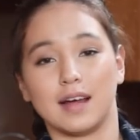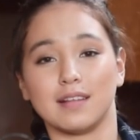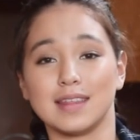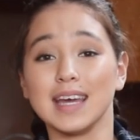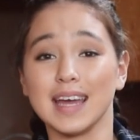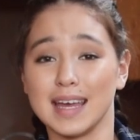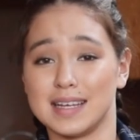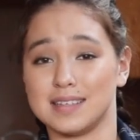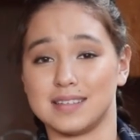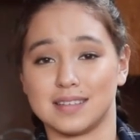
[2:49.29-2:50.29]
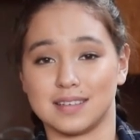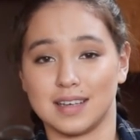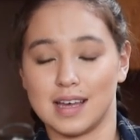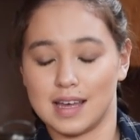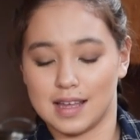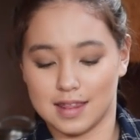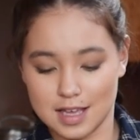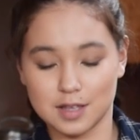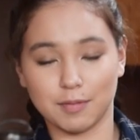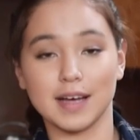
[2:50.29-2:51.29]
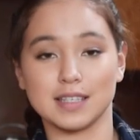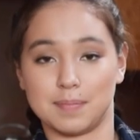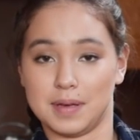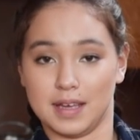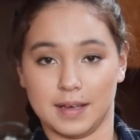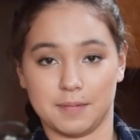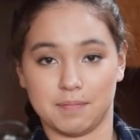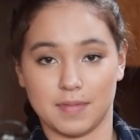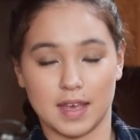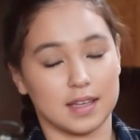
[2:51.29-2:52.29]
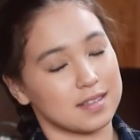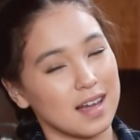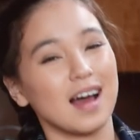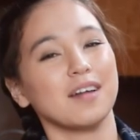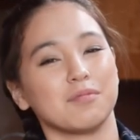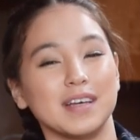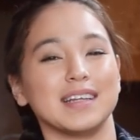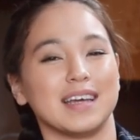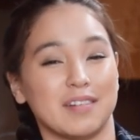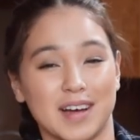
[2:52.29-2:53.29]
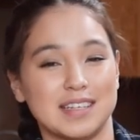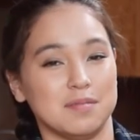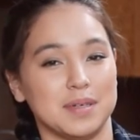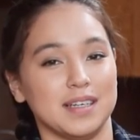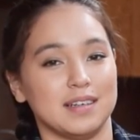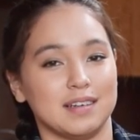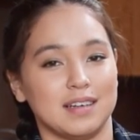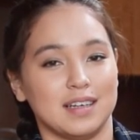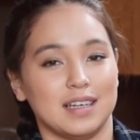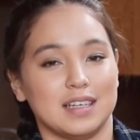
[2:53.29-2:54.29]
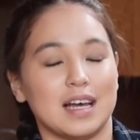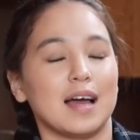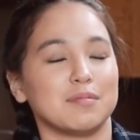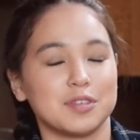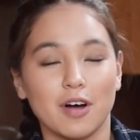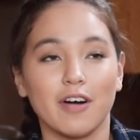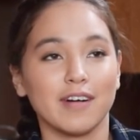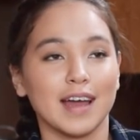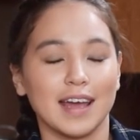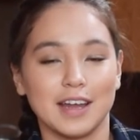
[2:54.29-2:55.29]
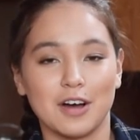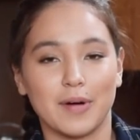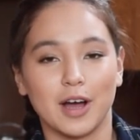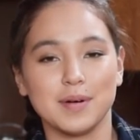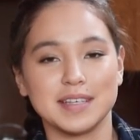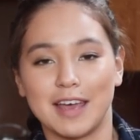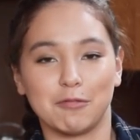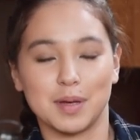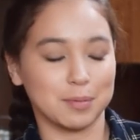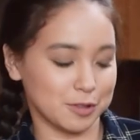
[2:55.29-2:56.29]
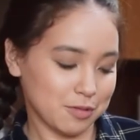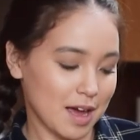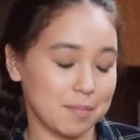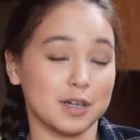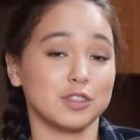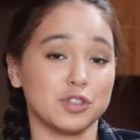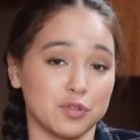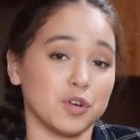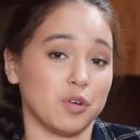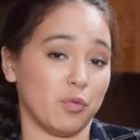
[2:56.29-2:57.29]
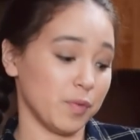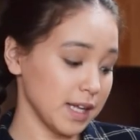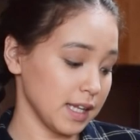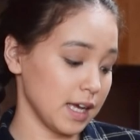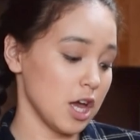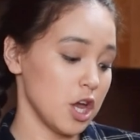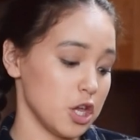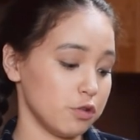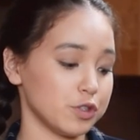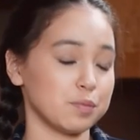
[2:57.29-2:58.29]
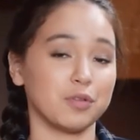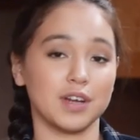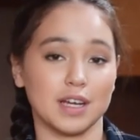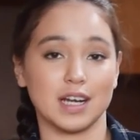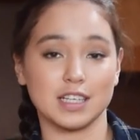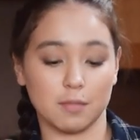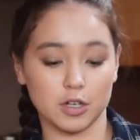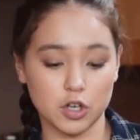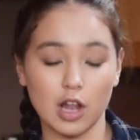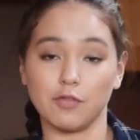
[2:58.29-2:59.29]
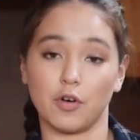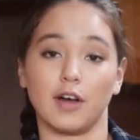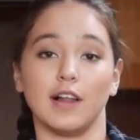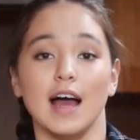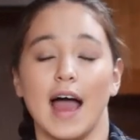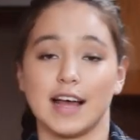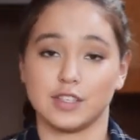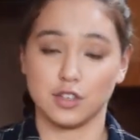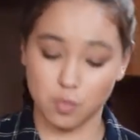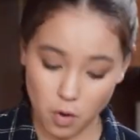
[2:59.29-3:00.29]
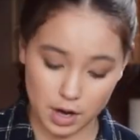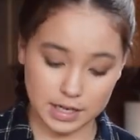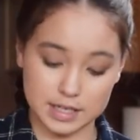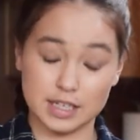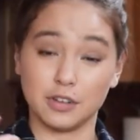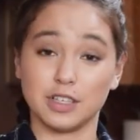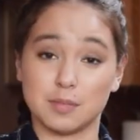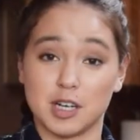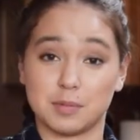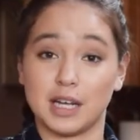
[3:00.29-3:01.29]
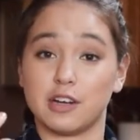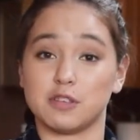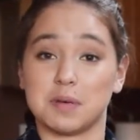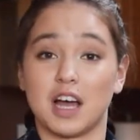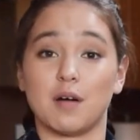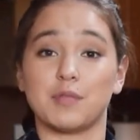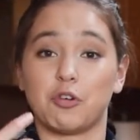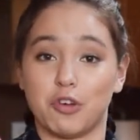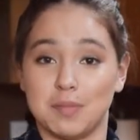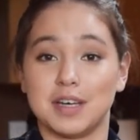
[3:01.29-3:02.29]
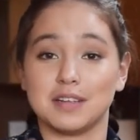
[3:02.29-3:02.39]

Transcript: Now the thing is, this recipe is not really a recipe. I'm sorry, I know, I always hate when people do that, but it's true. Really, you just put in as much olive oil as you want until these mashed potatoes become the creamy